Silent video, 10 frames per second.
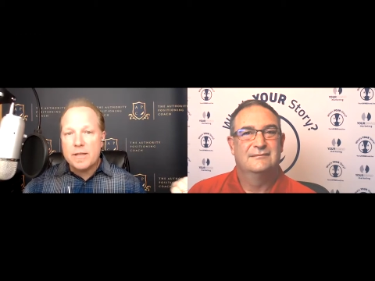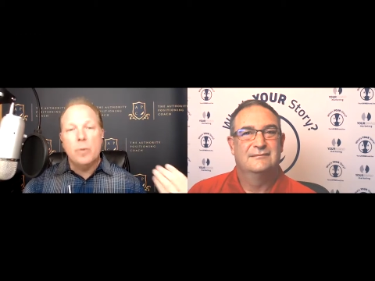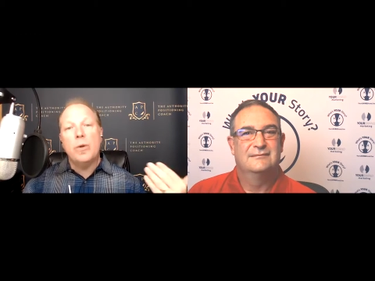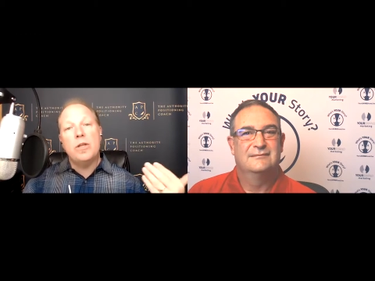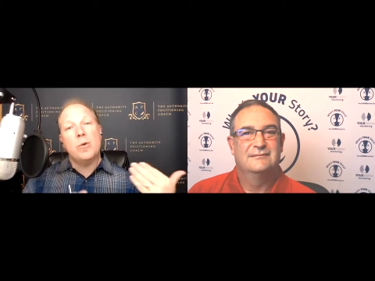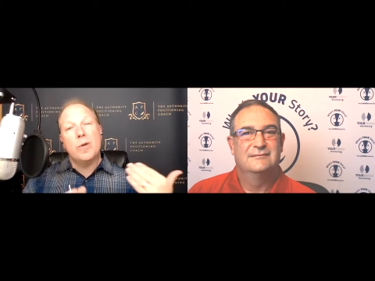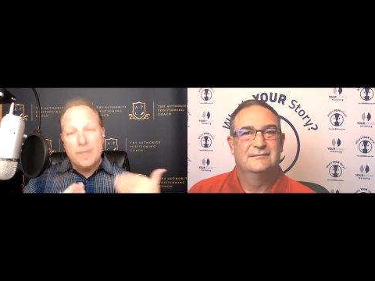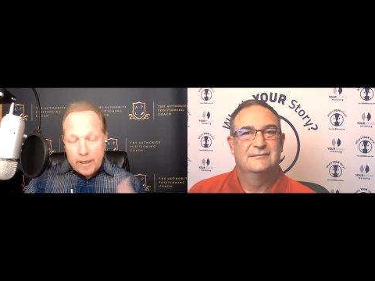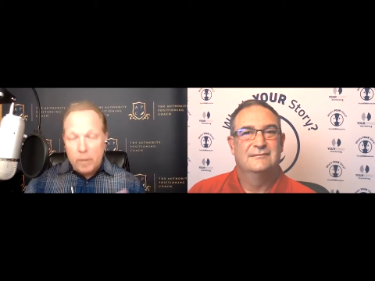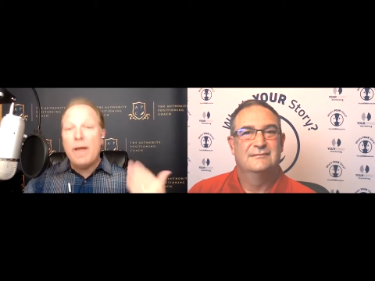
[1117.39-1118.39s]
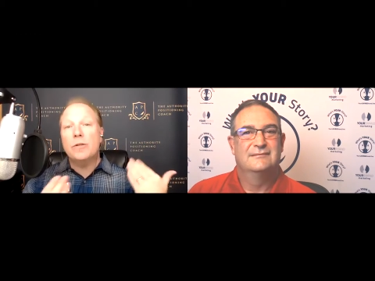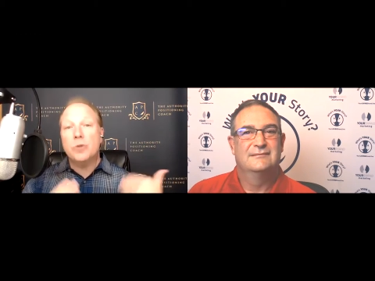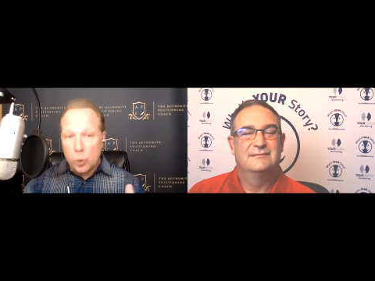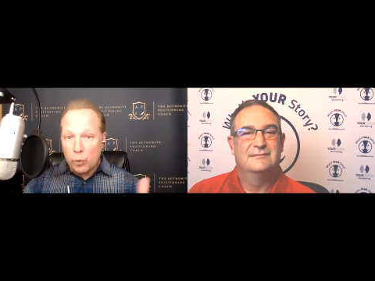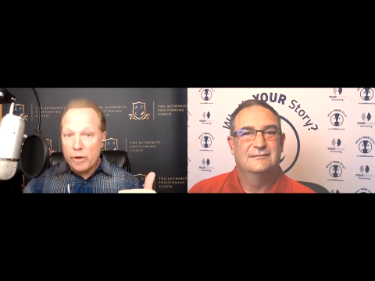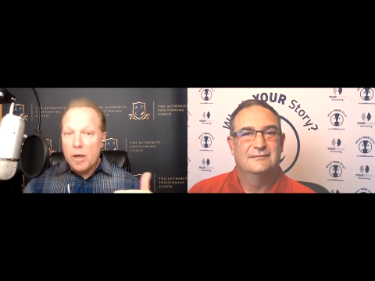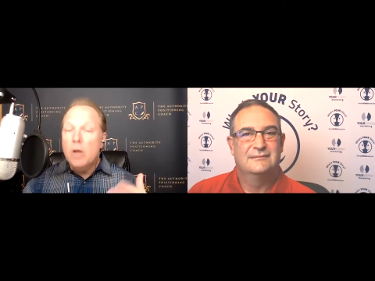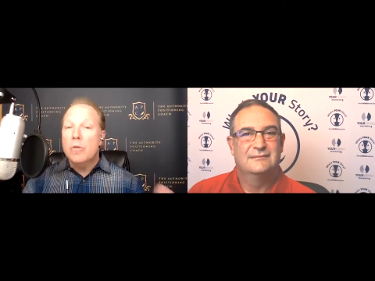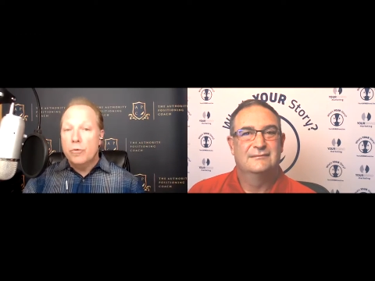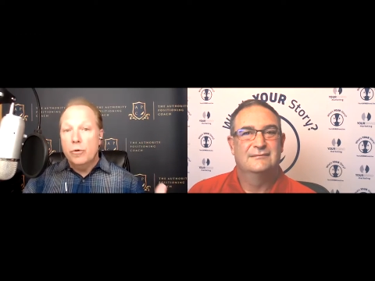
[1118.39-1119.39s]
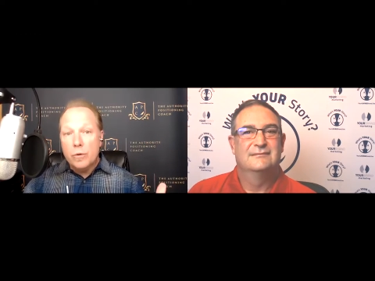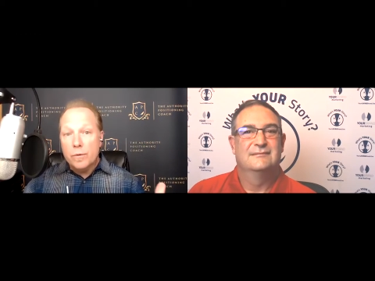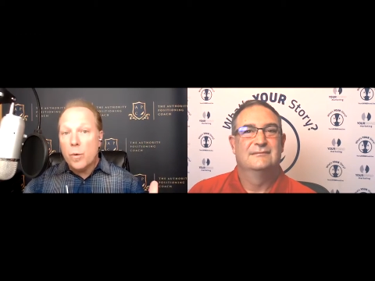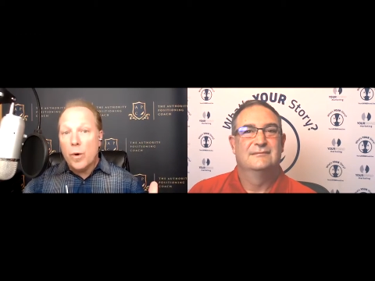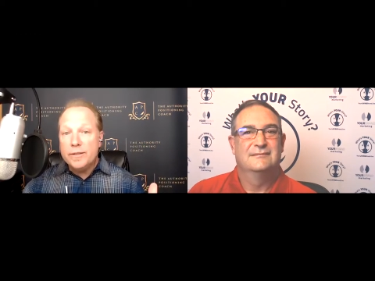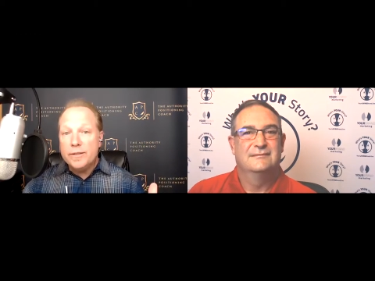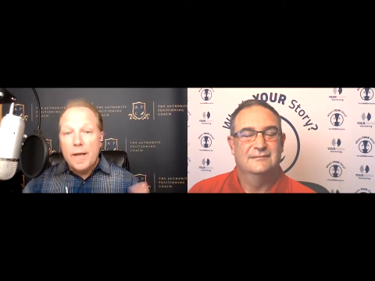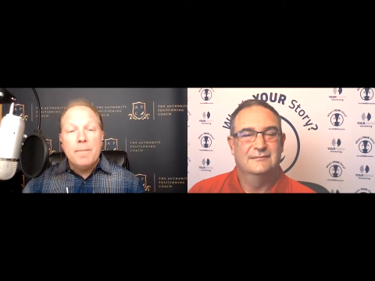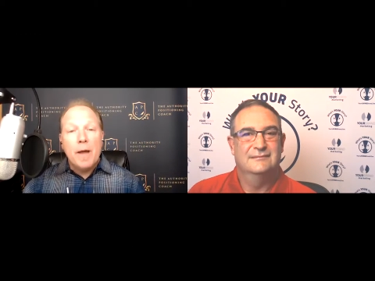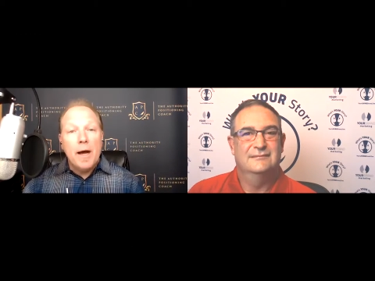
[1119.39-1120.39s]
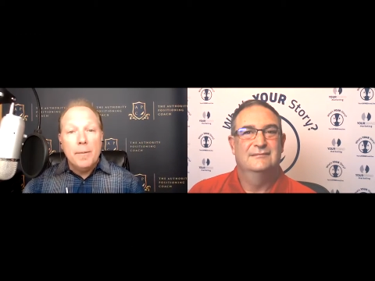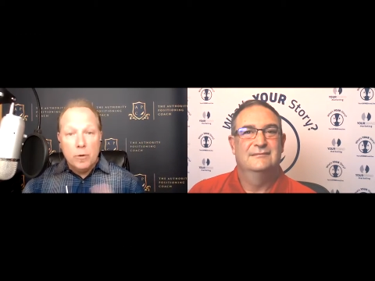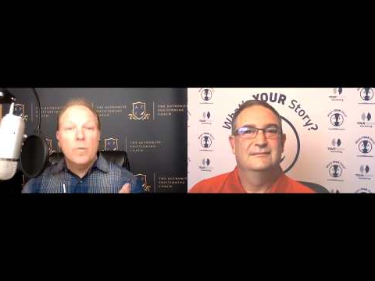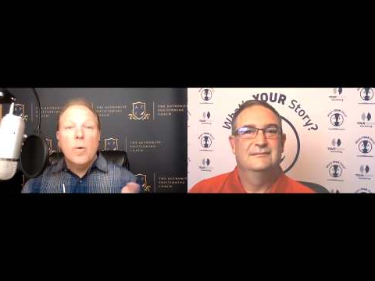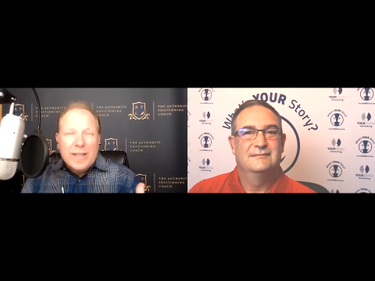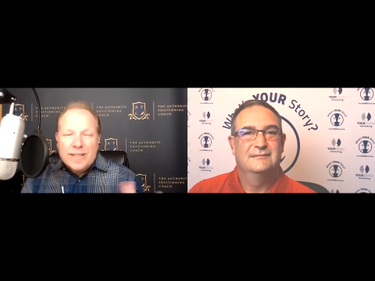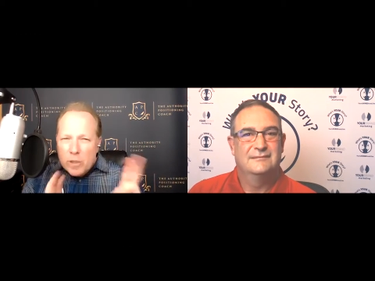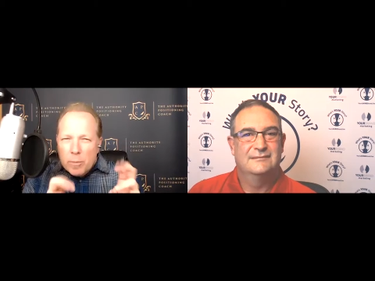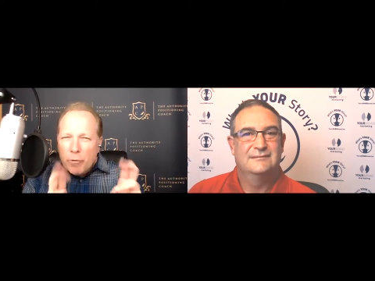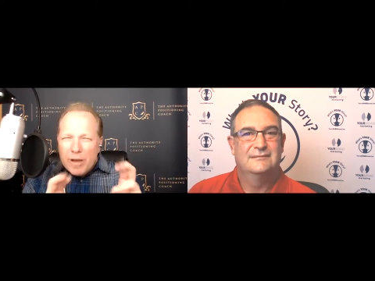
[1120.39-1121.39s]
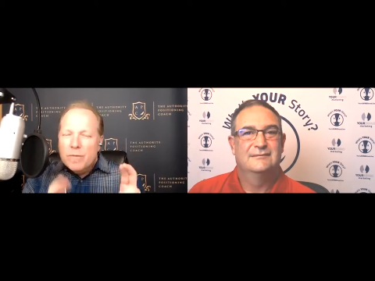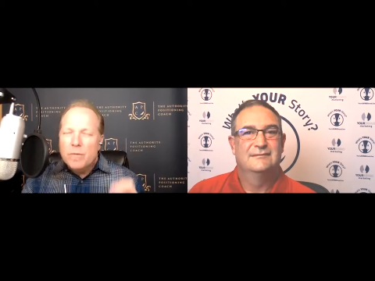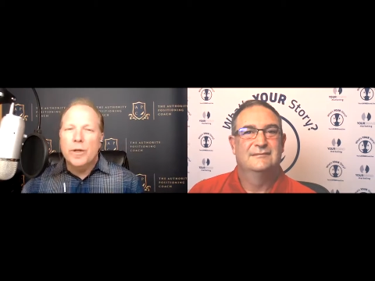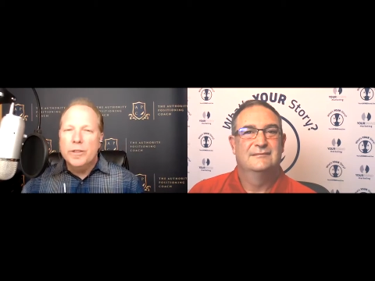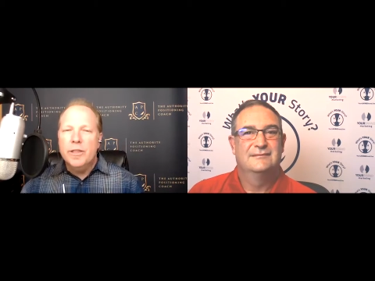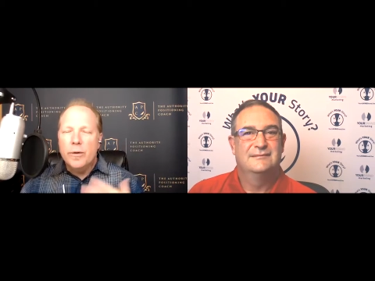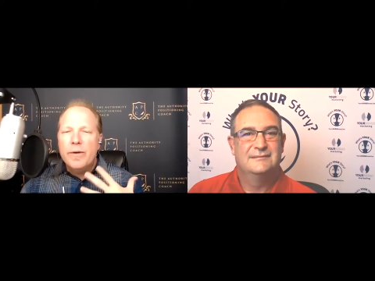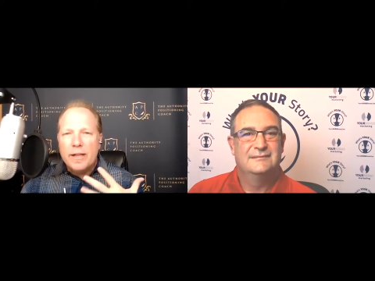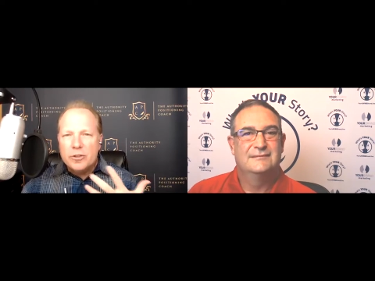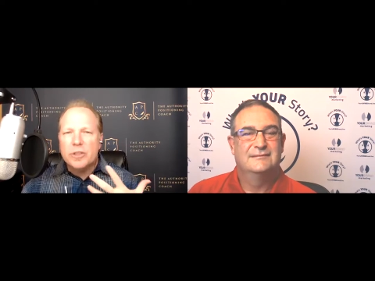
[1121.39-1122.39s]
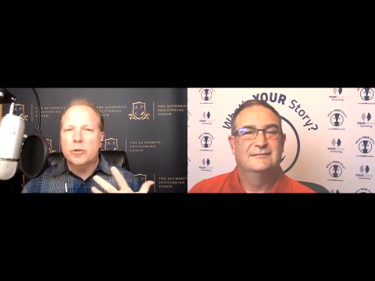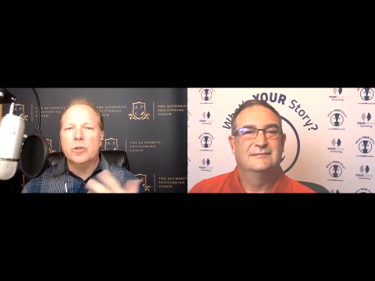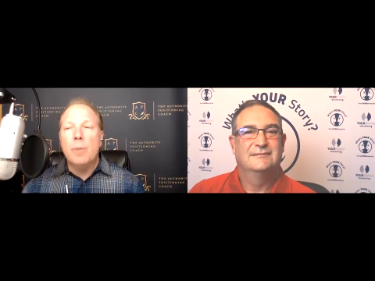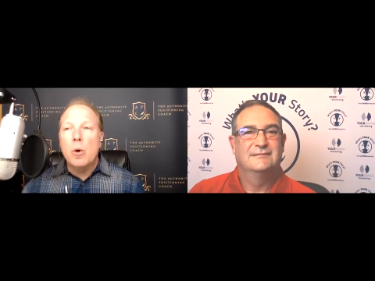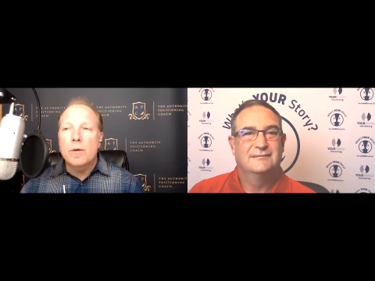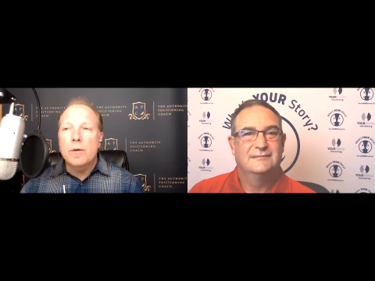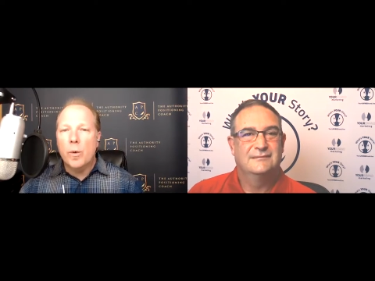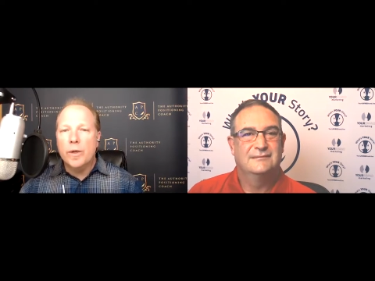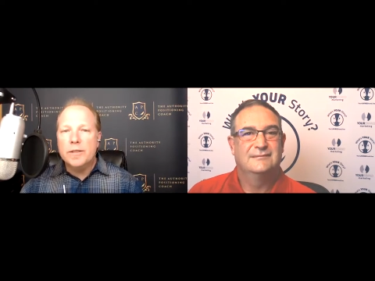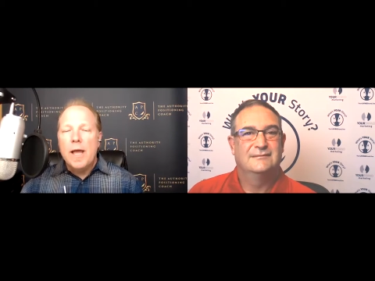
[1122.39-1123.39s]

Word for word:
Speaker 1: And when you can tell that story through your voice, mm-hmm. um, your voicing, your brand voice, you know, not just your spoken voice,